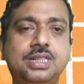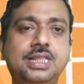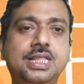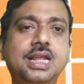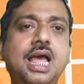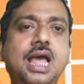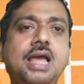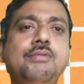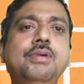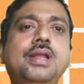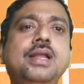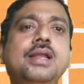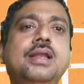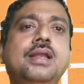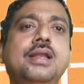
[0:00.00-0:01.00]
Then I
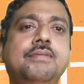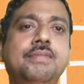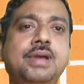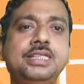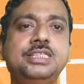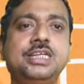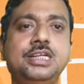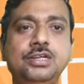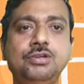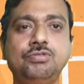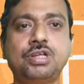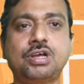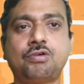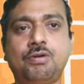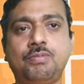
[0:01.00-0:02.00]
will venture into
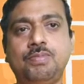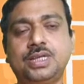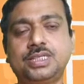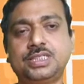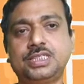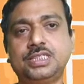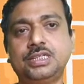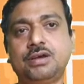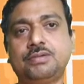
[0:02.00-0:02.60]
the complexity